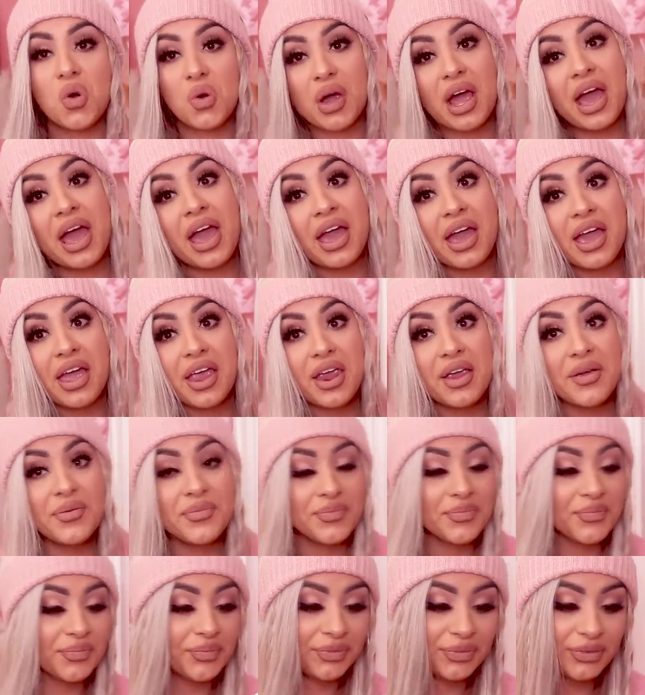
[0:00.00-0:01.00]
okay?
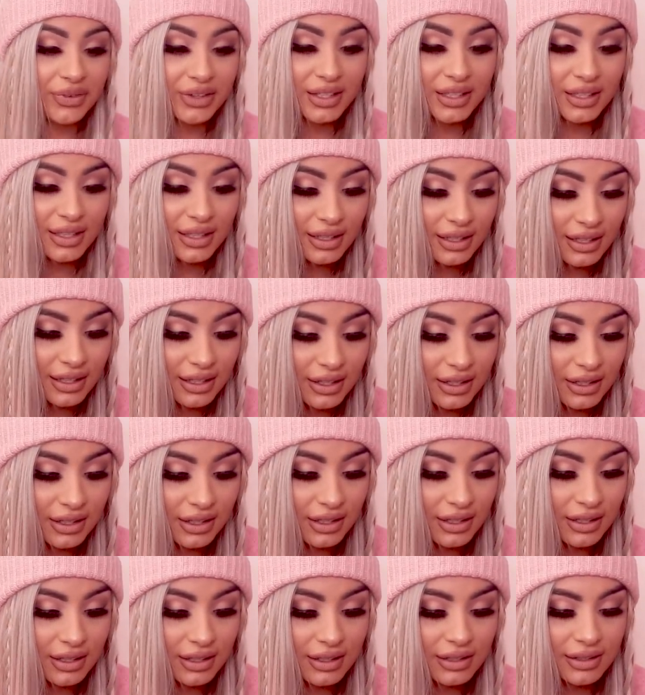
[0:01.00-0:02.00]

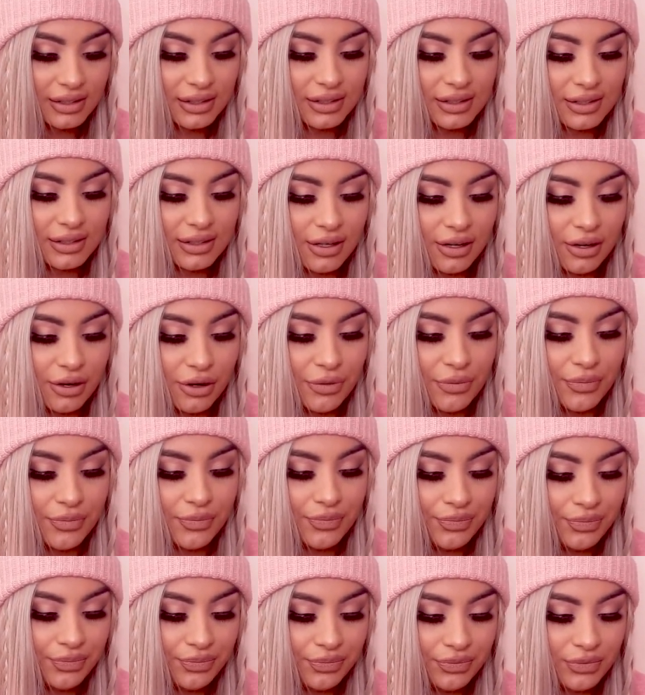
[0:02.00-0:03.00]
So,
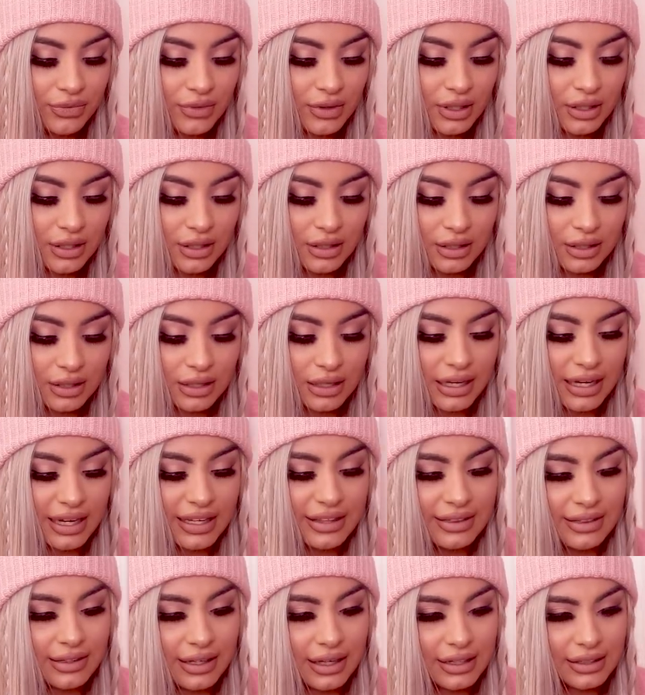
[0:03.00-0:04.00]

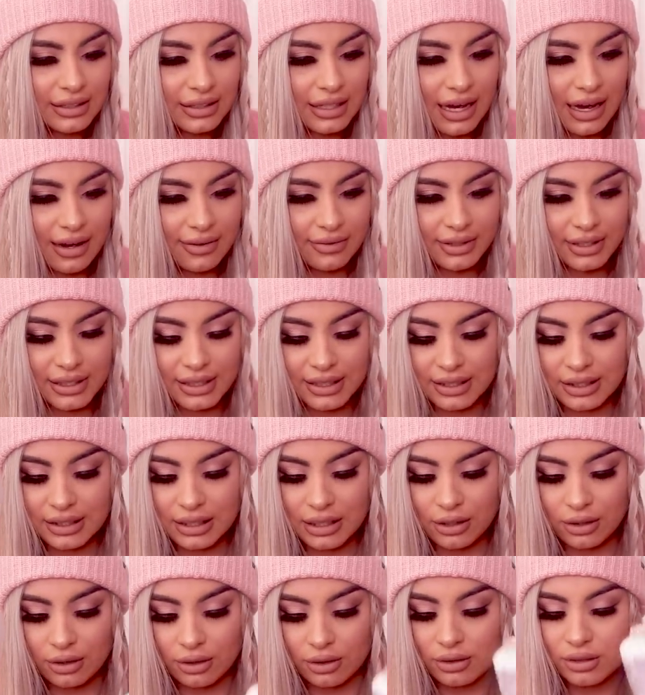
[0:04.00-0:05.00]
it does have a
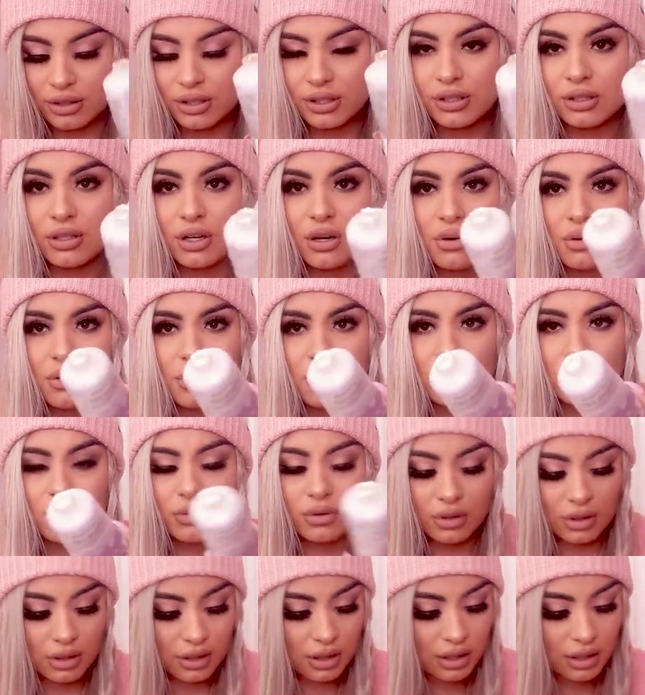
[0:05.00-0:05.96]
seal, so